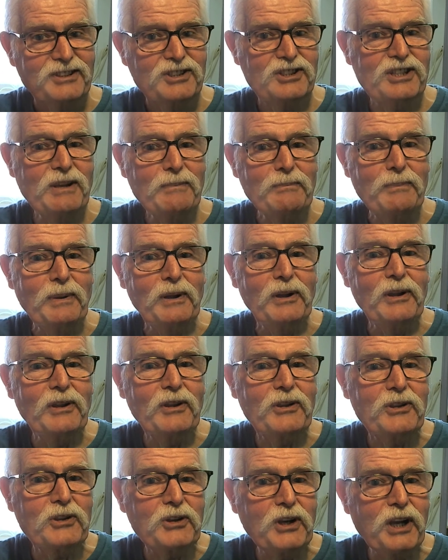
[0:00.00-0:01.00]

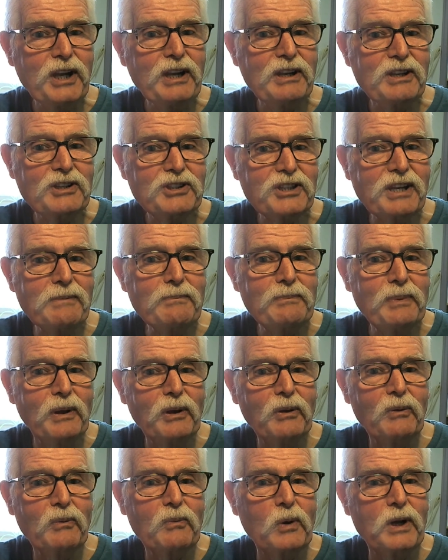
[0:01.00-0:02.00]
Simple
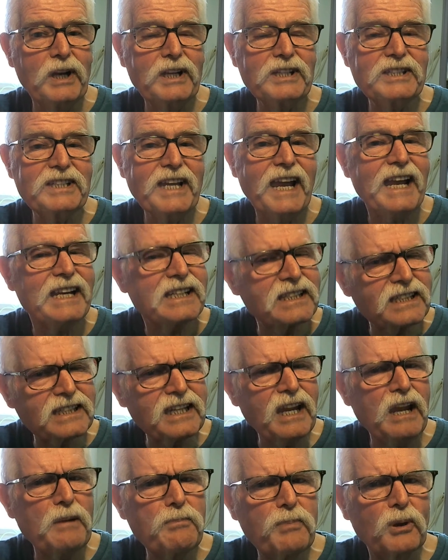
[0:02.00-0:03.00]
words there.
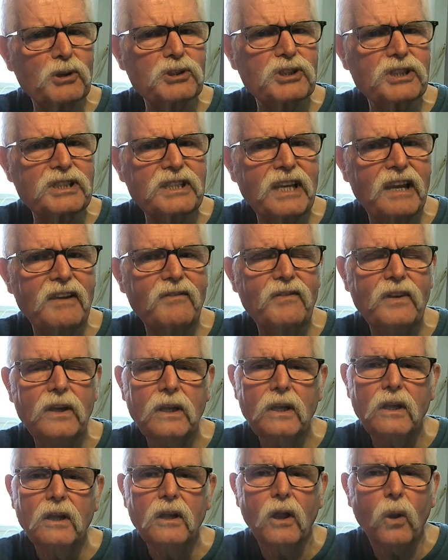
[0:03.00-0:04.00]
Stay positive.
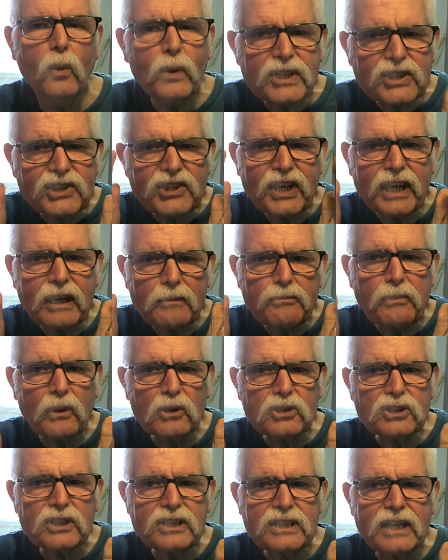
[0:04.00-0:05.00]
Always think
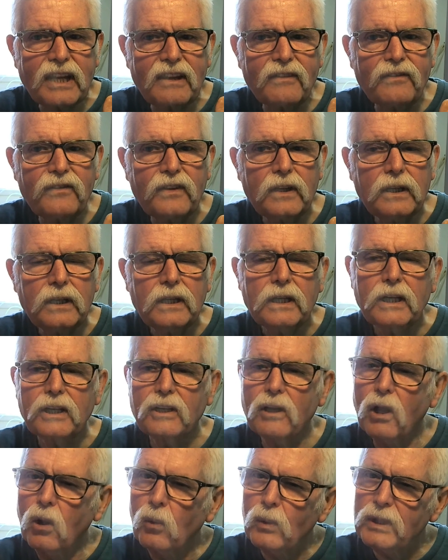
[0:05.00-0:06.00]
positive
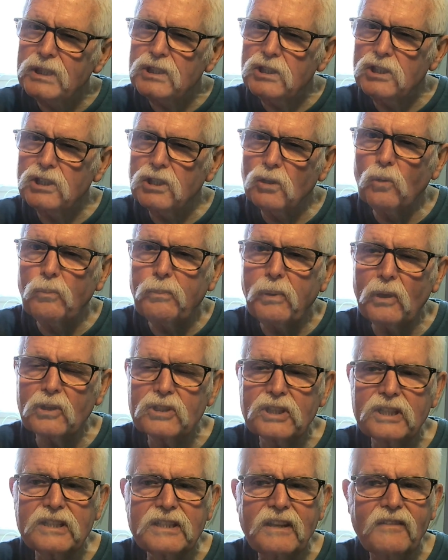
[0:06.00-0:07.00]
and always do
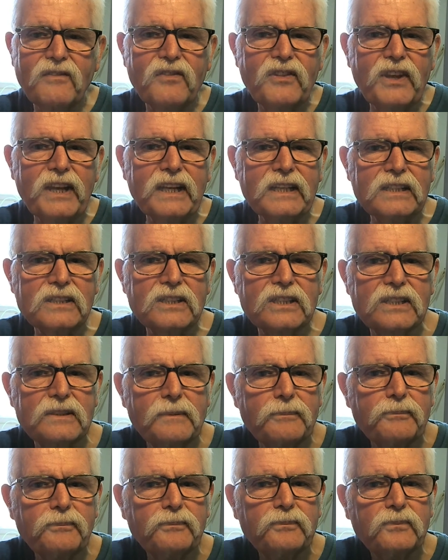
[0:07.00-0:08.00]
positive things.